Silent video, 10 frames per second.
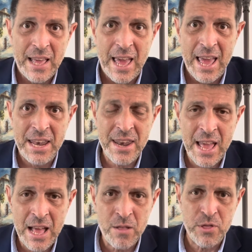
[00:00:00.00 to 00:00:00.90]
And
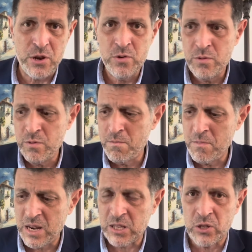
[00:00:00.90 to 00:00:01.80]
now the new
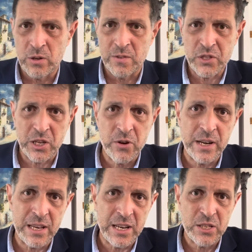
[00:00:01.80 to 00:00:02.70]
minister of
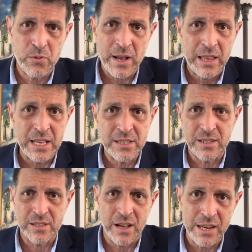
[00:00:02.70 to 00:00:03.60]
security in Israel has
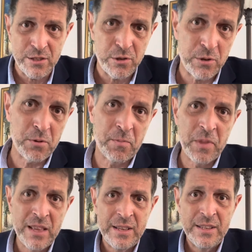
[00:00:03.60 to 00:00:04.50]
decided to
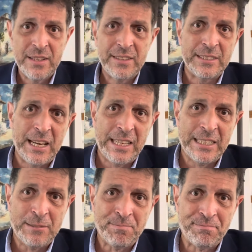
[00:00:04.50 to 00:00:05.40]

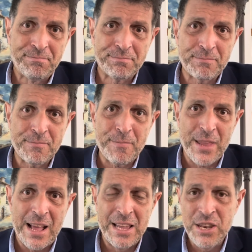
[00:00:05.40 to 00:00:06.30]
um,
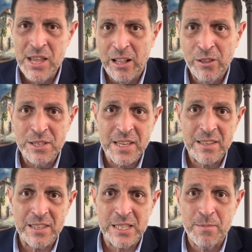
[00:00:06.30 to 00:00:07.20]
annul this
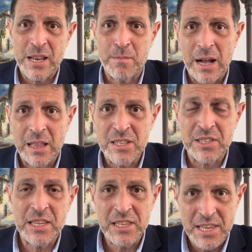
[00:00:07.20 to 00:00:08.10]
anti Semitic policy.
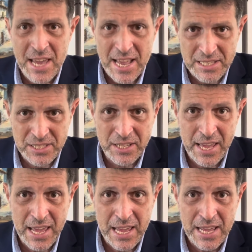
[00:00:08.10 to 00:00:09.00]

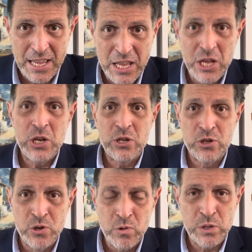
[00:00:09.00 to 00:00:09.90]
Yesterday,
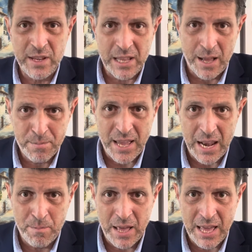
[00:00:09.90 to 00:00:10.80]
Jews went up to
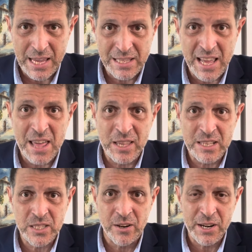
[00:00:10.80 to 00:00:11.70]
Harabayit and they
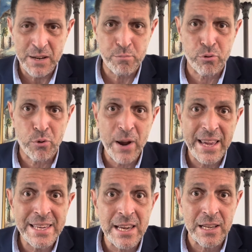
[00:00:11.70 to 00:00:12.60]
started
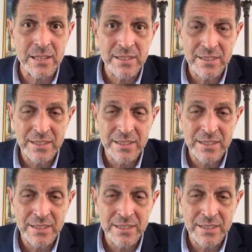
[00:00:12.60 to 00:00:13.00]
praying.